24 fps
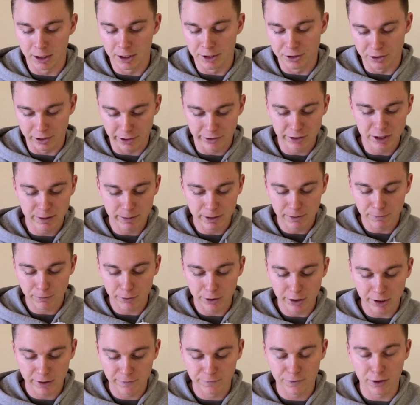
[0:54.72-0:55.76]
So there is a bit of
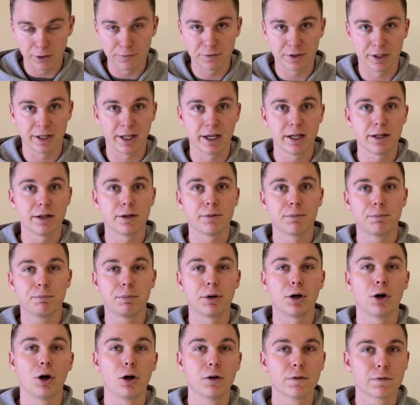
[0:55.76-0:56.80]
work involved in that,
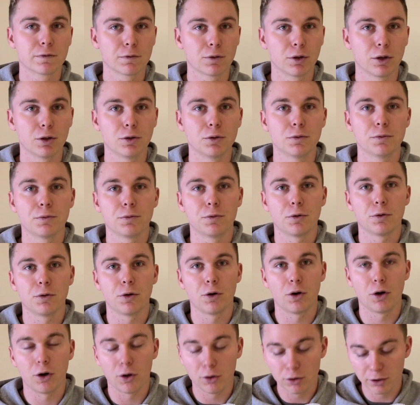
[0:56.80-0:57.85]
but overall,
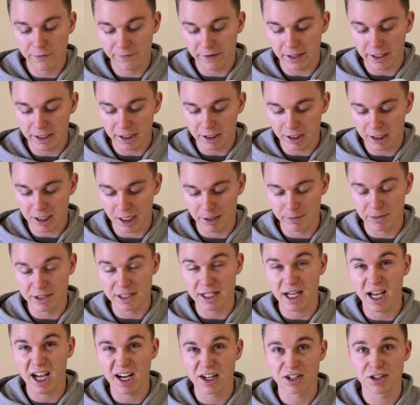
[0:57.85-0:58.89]
all of that income
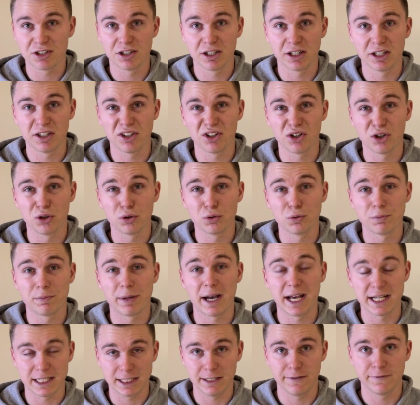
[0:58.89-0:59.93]
is actually all
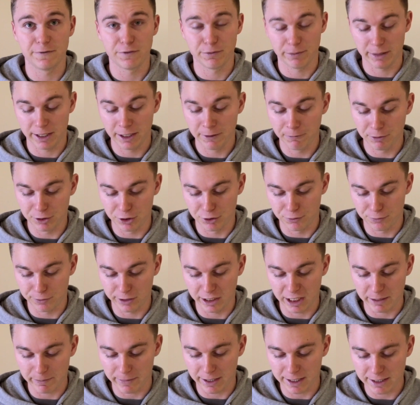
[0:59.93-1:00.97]
passive for me, which is
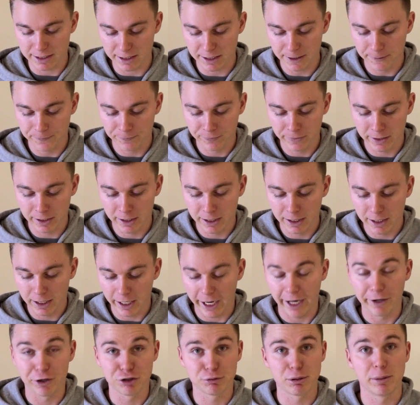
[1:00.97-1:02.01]
really amazing,
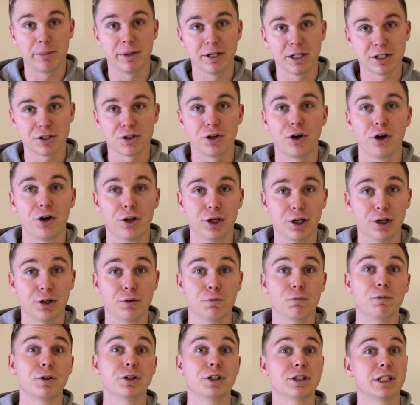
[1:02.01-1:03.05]
and it's my biggest earner,
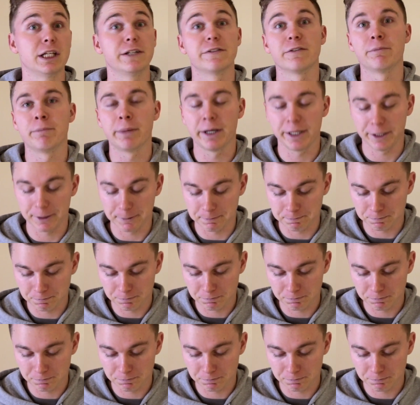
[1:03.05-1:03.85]
which is even better.